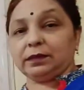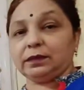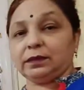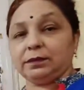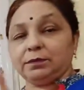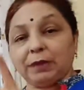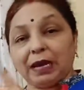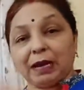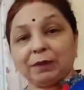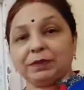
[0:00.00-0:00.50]

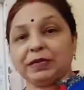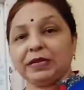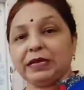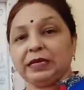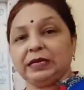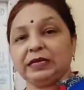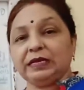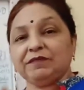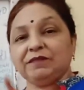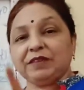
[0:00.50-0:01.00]

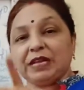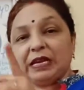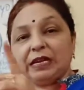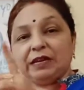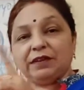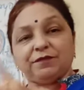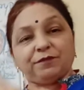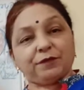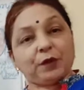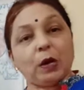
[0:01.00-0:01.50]
membrane will
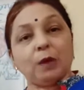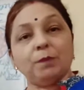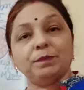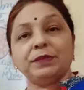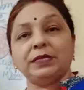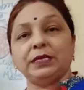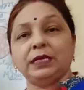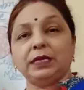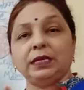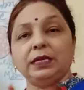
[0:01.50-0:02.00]
form
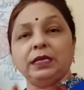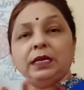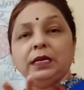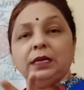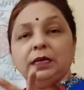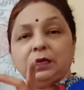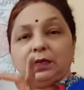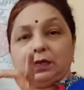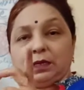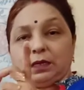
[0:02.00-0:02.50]
the
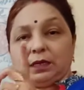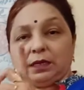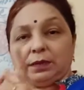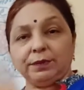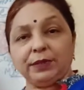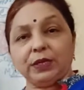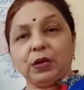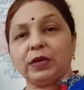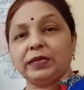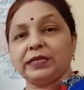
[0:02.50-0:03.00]

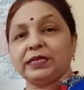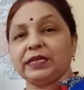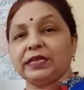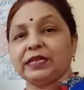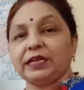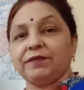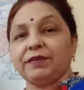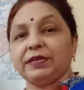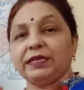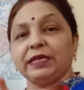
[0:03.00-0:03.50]
amniotic
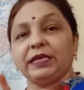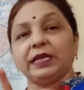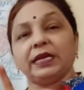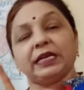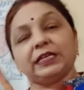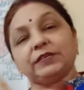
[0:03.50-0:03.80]
cavity.